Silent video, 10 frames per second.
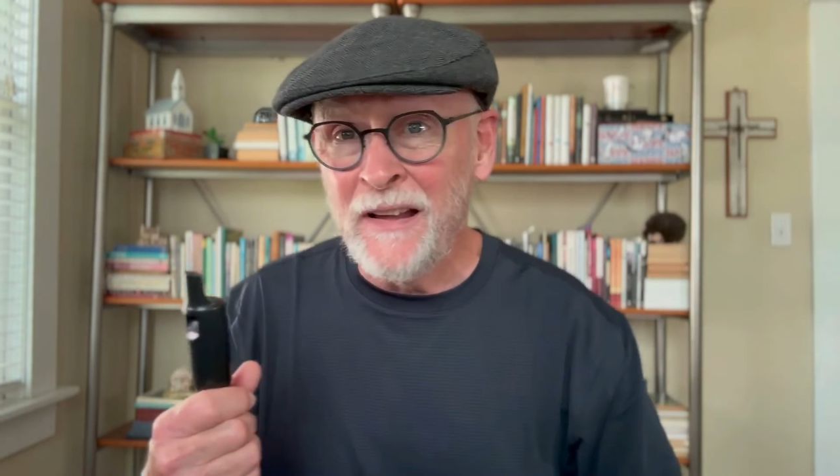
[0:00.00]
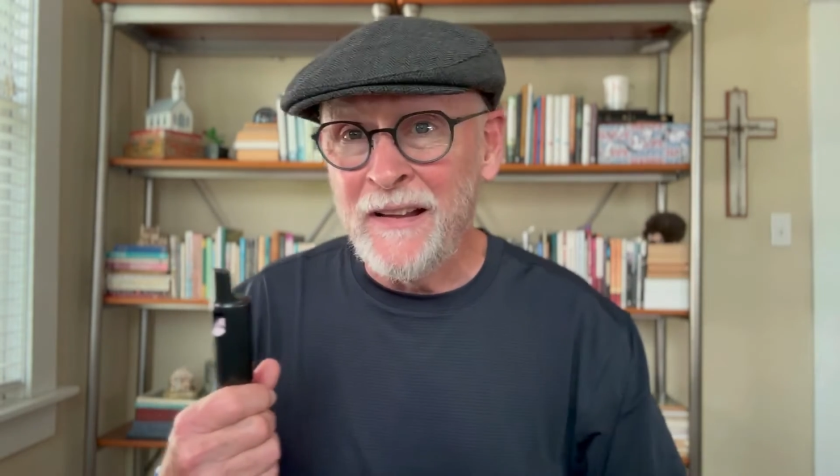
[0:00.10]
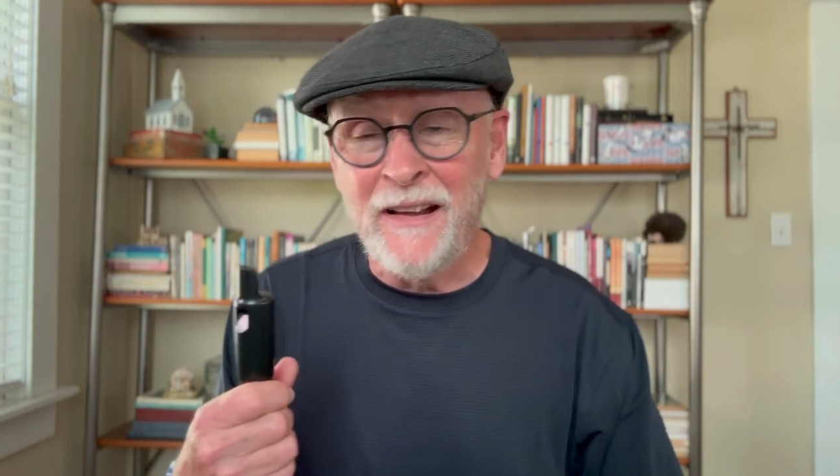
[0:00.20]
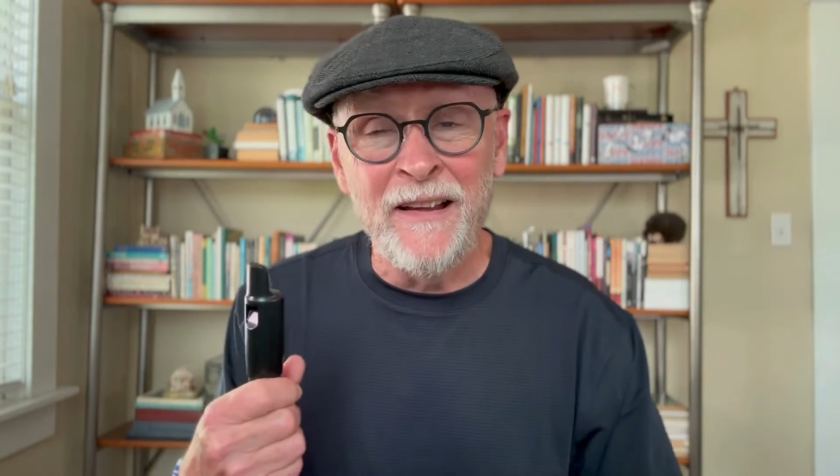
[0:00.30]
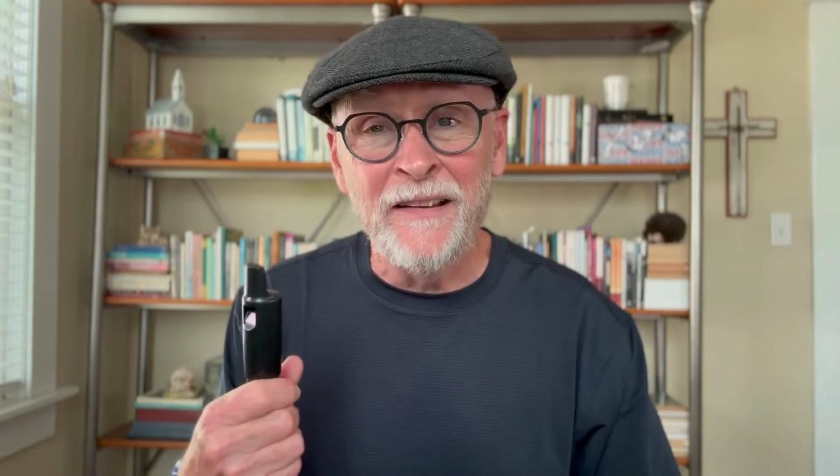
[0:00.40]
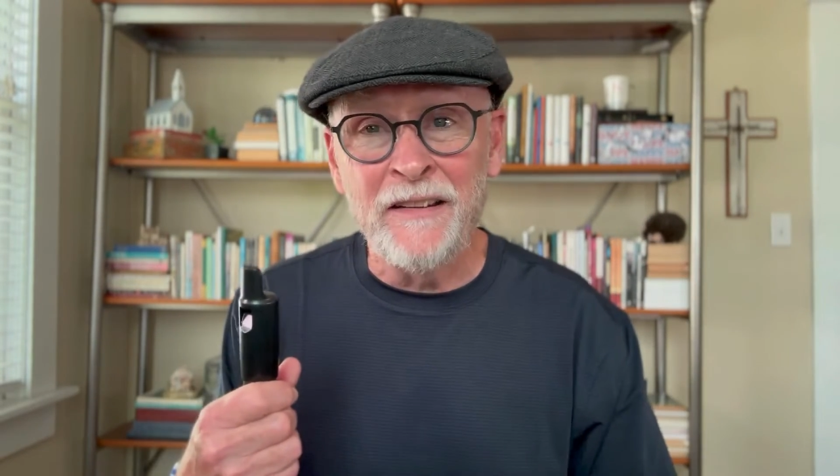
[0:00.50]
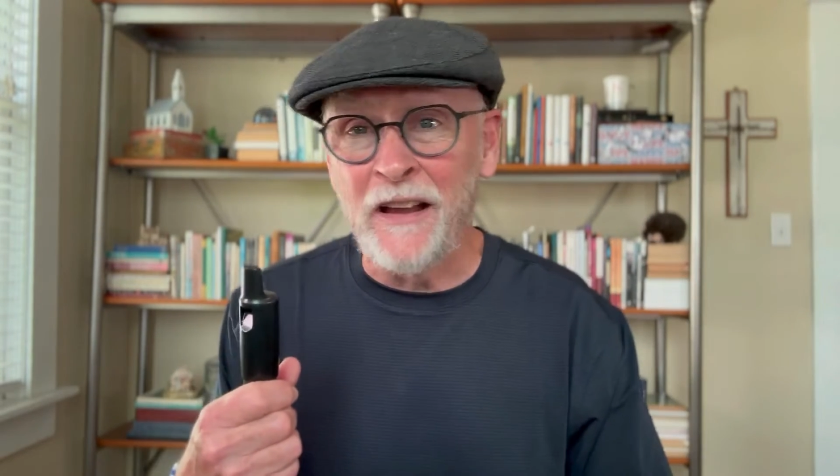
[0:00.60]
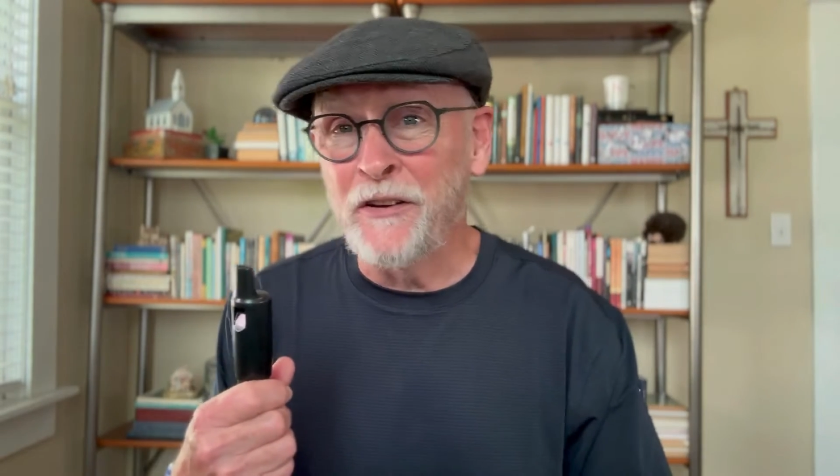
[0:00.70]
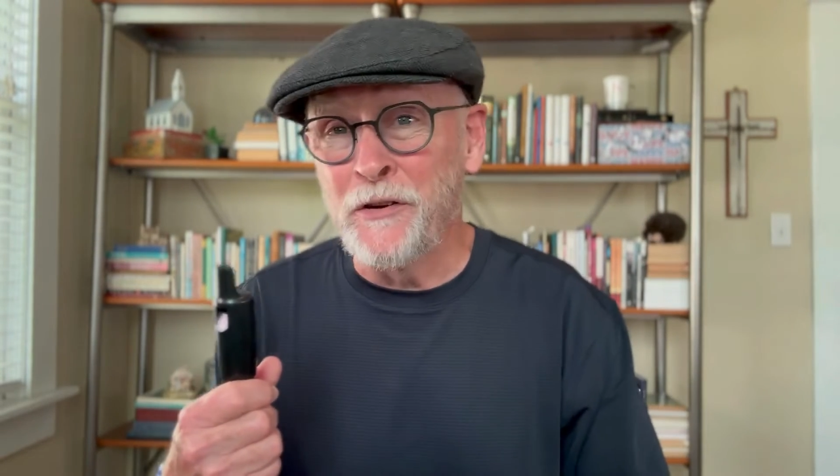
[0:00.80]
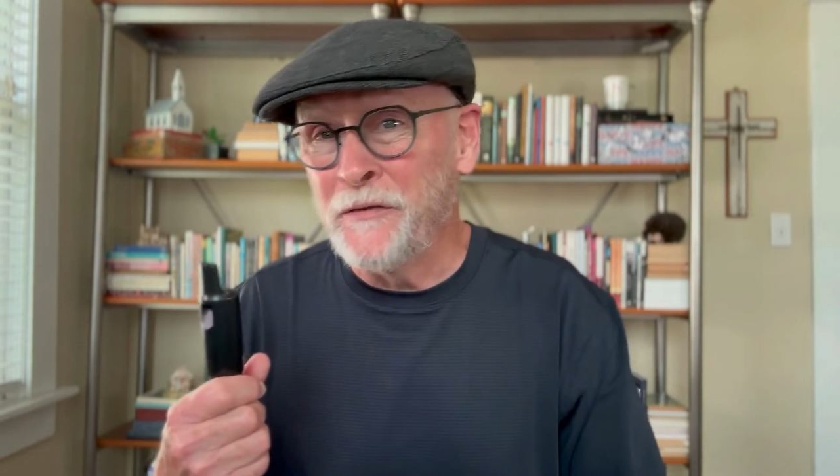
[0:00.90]
And I
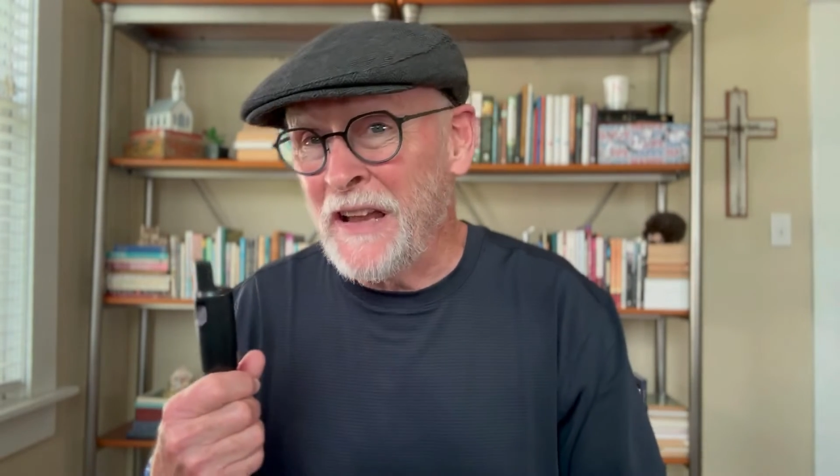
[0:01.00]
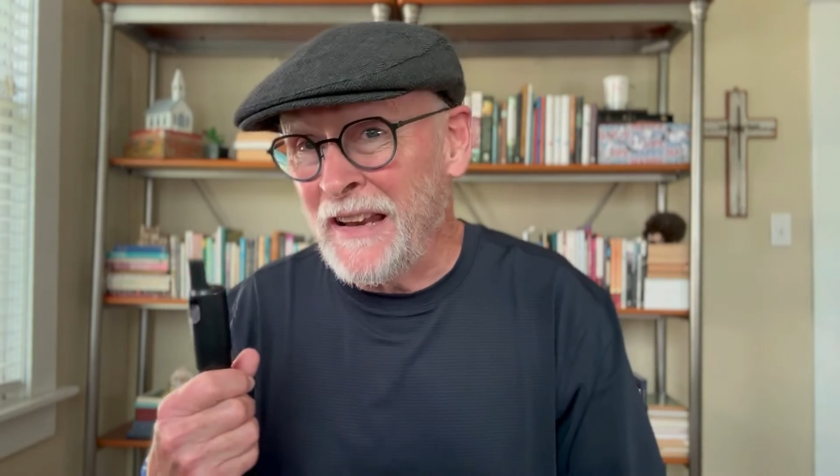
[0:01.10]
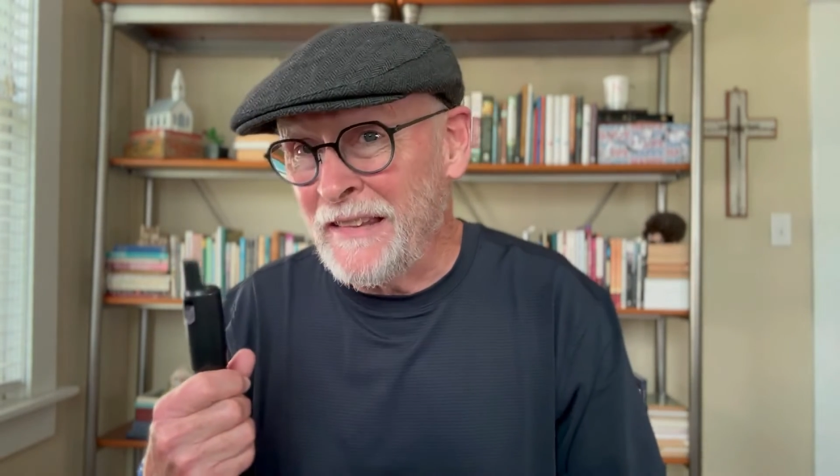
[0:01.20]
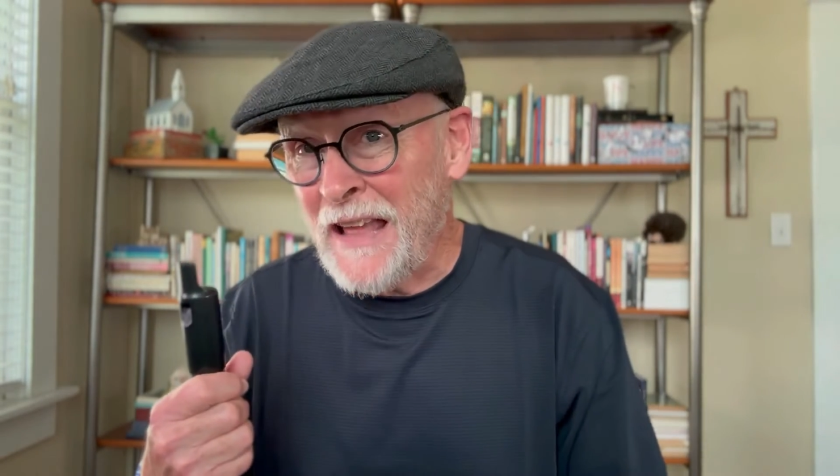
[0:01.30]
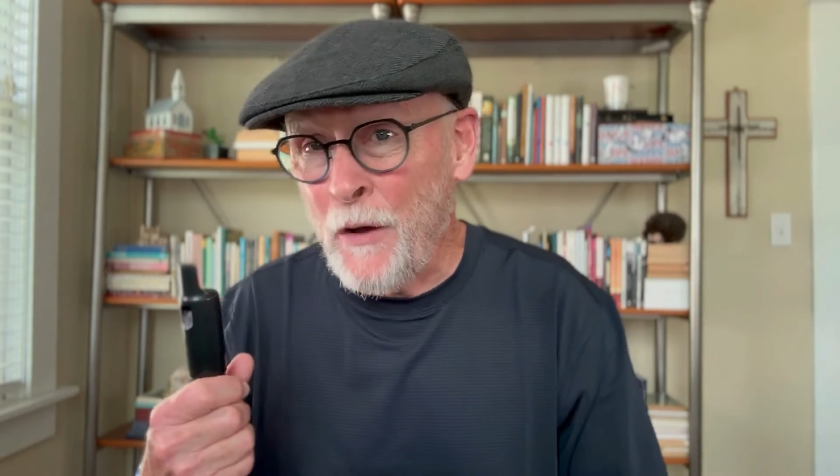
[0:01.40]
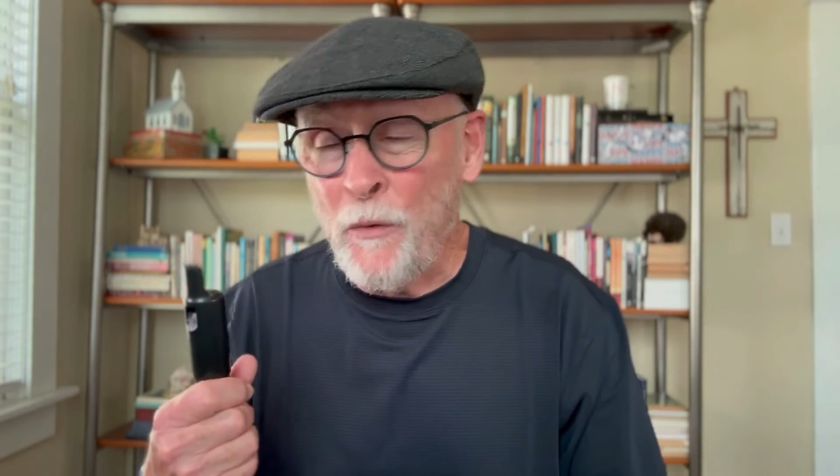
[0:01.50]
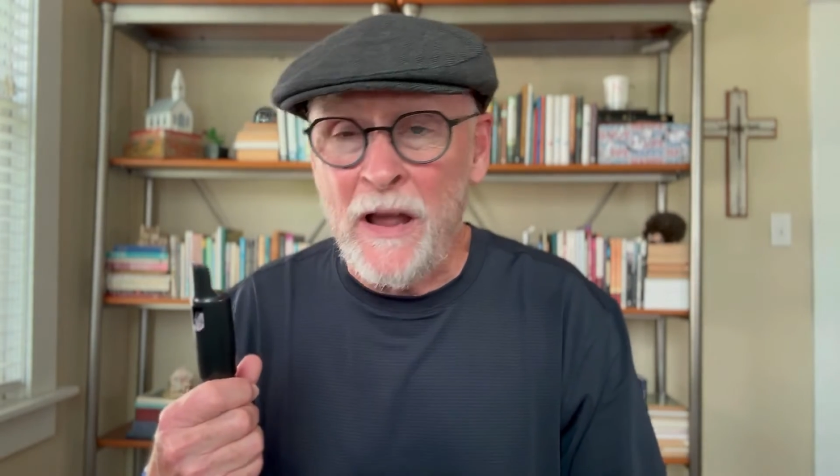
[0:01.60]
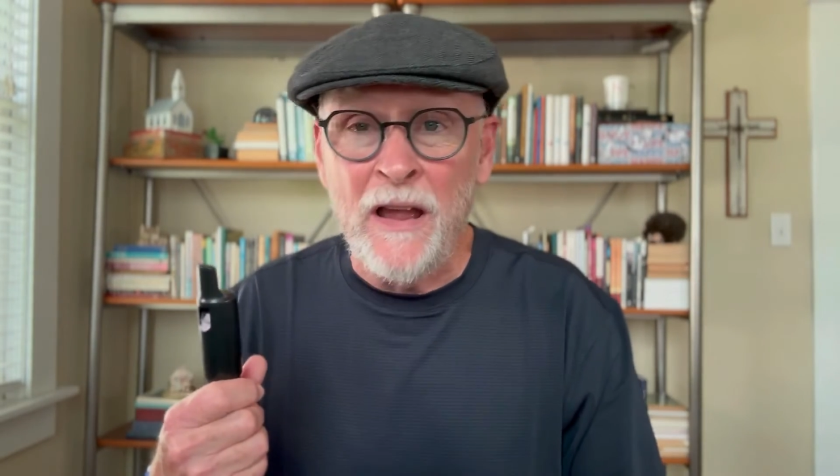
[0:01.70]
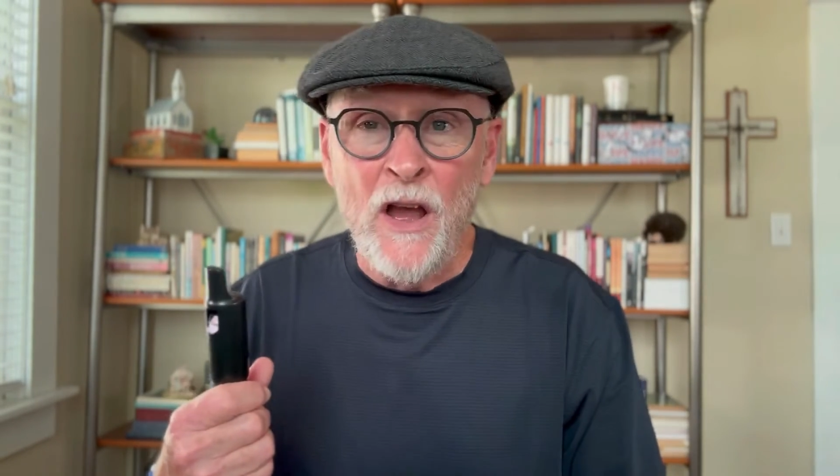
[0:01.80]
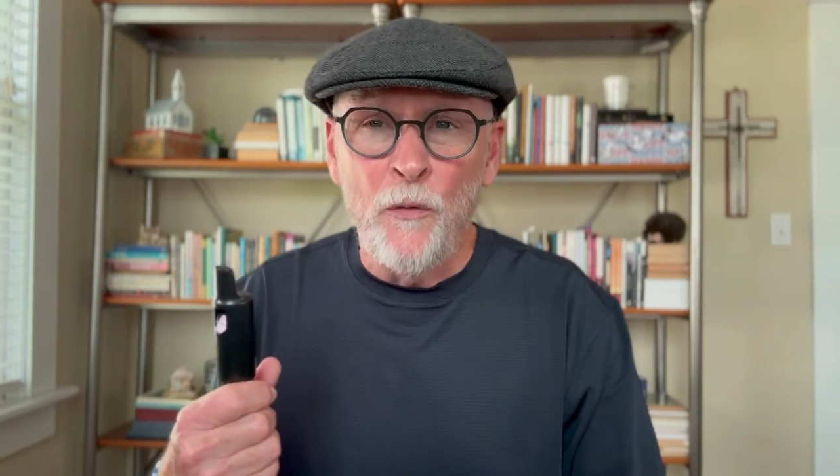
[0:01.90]
could have done it that way.